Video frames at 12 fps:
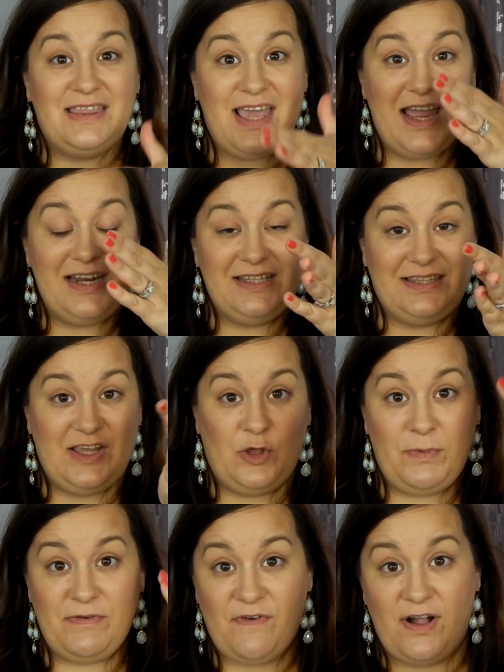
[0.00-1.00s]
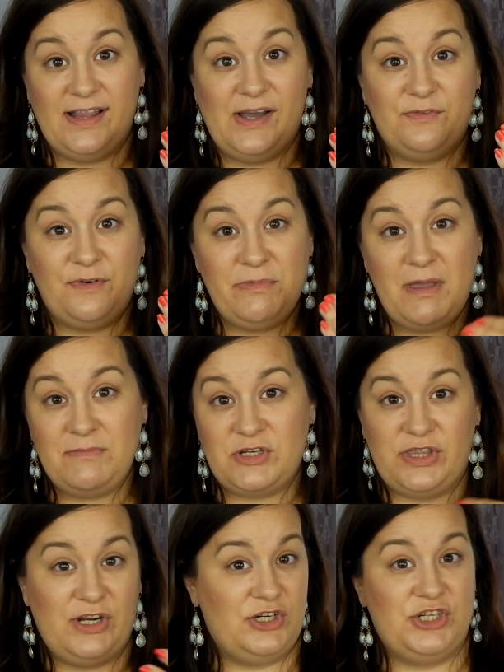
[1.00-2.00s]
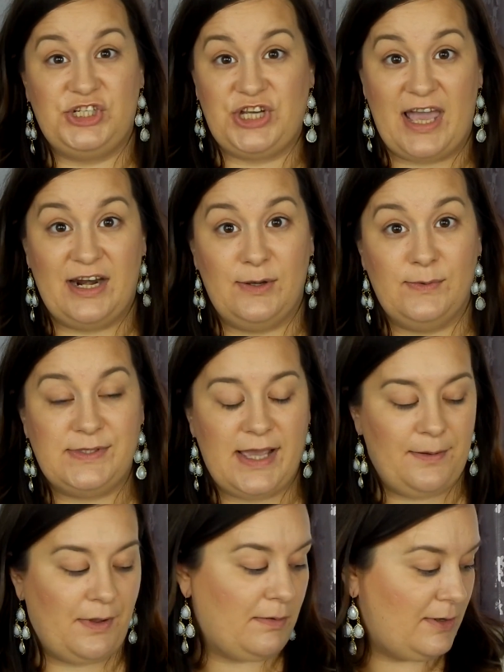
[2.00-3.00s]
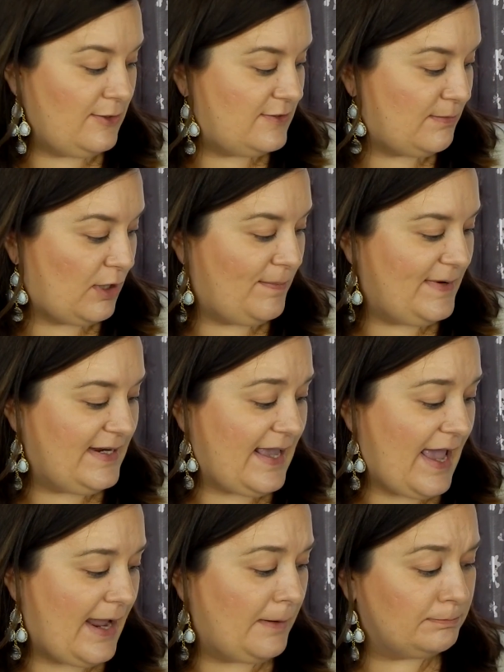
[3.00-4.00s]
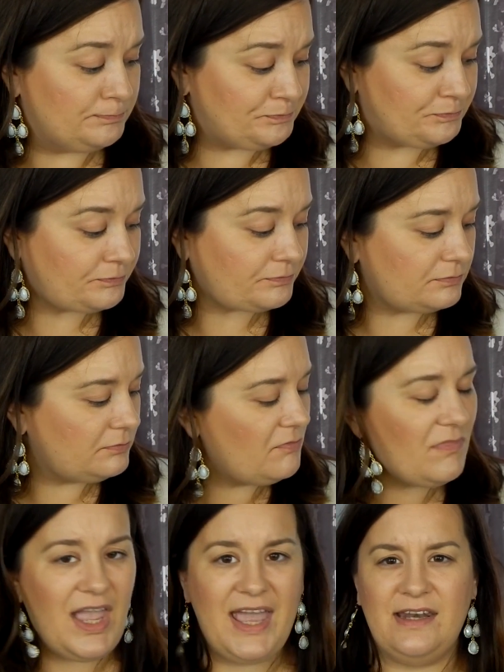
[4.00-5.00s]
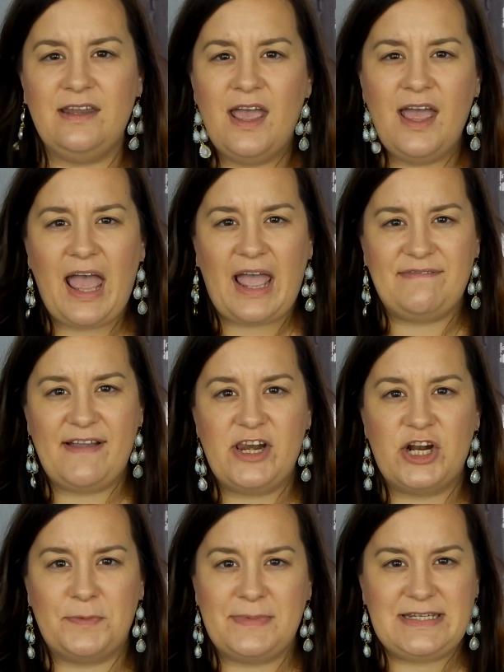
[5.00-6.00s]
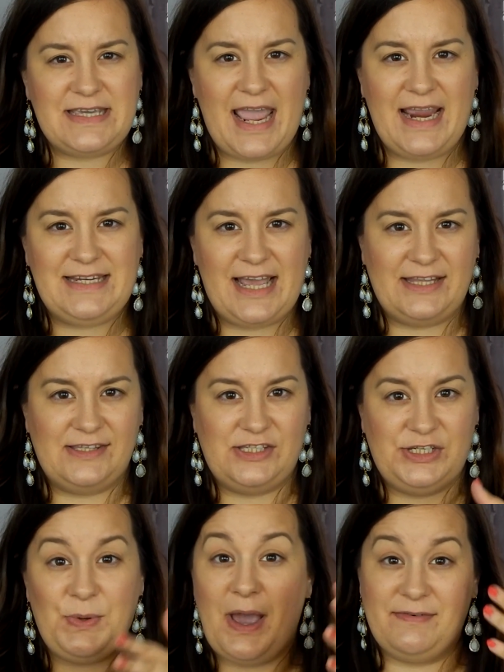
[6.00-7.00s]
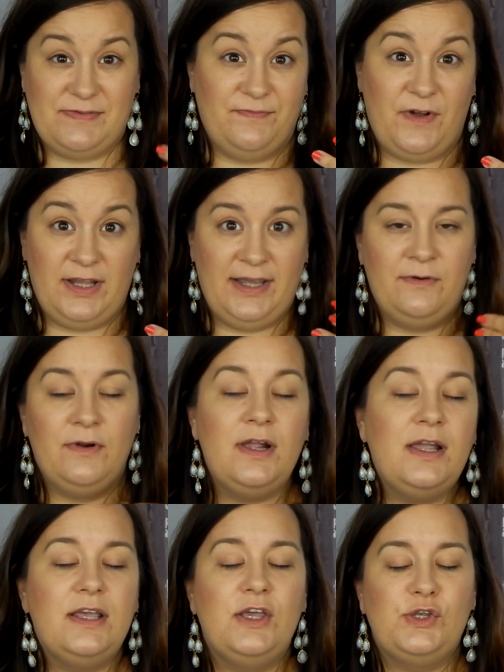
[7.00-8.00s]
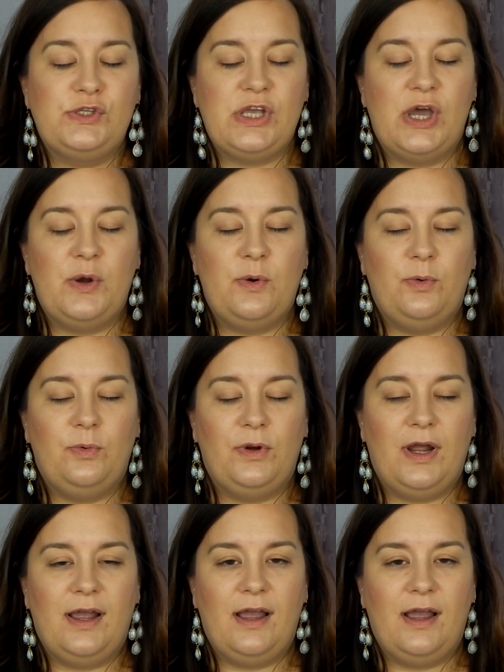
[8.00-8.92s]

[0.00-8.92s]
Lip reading: that there'll be fallout from them. They're just shadows. I'm going to use some Urban Decay, and I find Urban Decay tends to have some fallout. So,